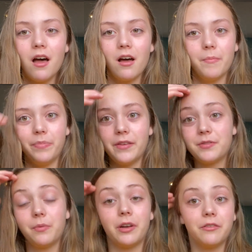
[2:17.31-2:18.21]
If
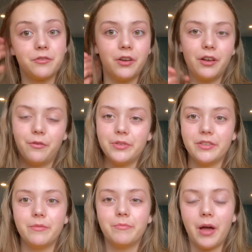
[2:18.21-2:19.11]
someone else created a
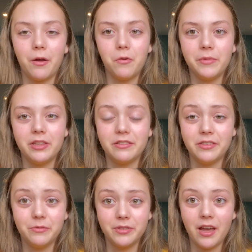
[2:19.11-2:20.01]
Quizlet, by all
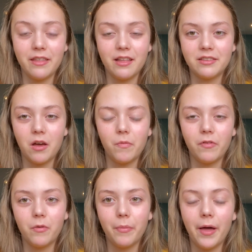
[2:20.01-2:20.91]
means use that, that's
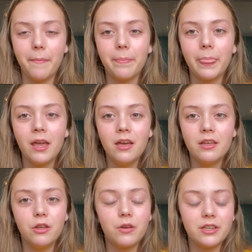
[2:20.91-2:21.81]
helpful, but
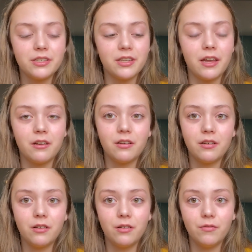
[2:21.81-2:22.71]
you can just like
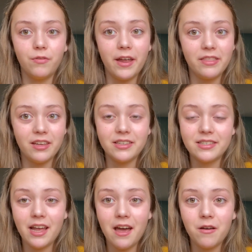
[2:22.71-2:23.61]
write
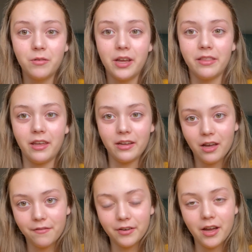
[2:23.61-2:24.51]
things down and like
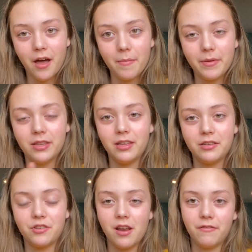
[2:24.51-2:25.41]
cover it up and
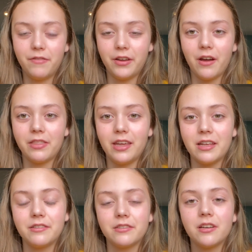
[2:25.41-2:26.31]
then try to figure out the
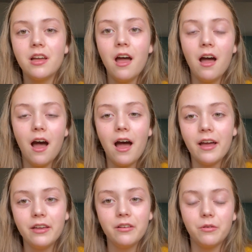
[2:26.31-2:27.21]
answer.
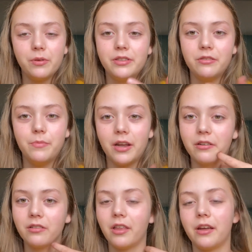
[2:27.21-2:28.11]
I always do
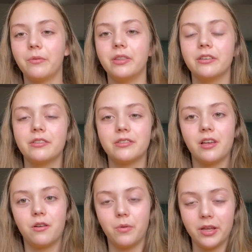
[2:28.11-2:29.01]
better like when there's
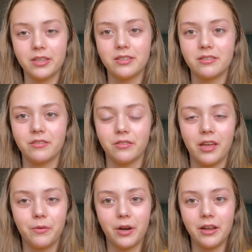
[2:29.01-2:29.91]
a quiz, or
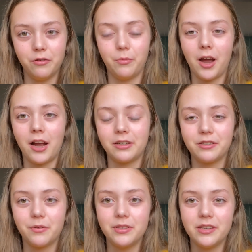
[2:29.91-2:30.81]
like when I do
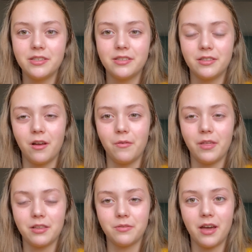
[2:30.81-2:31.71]
practice quizzes, so
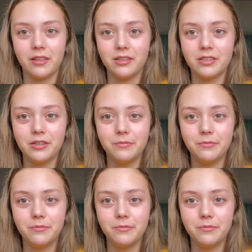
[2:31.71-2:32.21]
that's what I like to do.